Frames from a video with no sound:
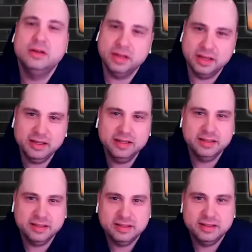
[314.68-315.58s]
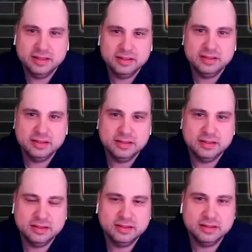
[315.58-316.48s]

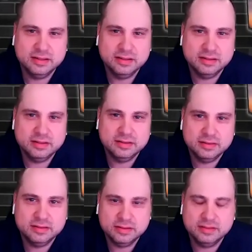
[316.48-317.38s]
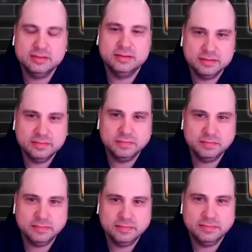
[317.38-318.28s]

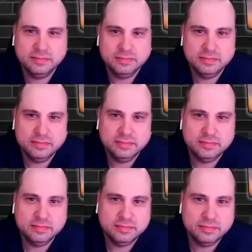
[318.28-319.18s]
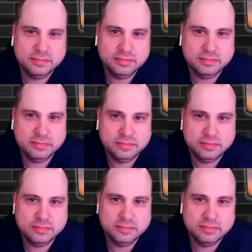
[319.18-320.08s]

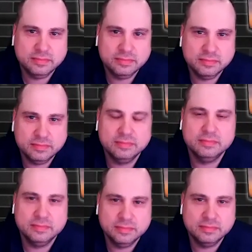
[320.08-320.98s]
[no speech]